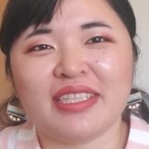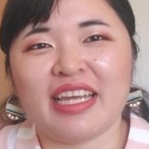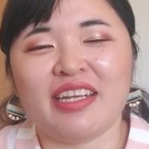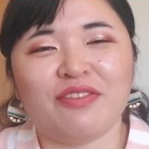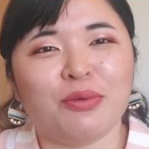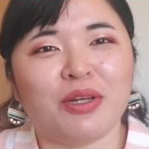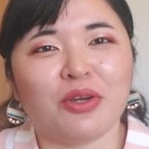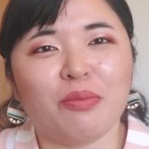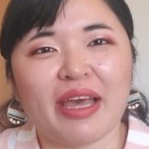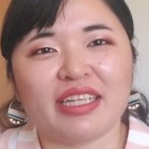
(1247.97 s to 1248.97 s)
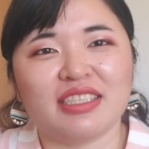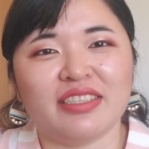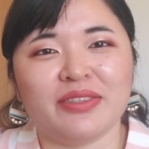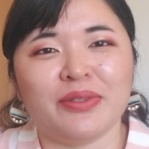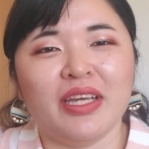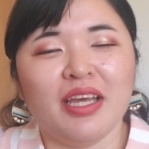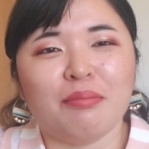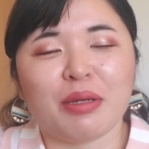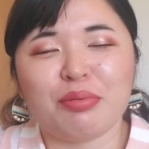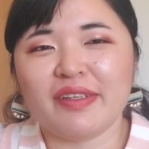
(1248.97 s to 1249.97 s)
And if you want to go back to
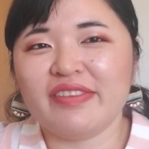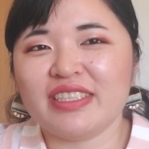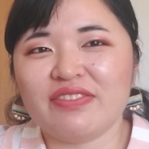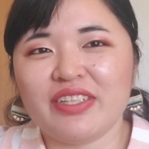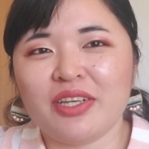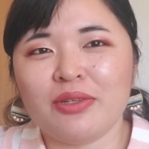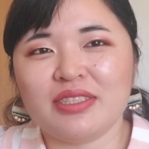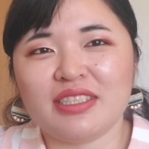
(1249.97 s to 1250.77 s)
my previous videos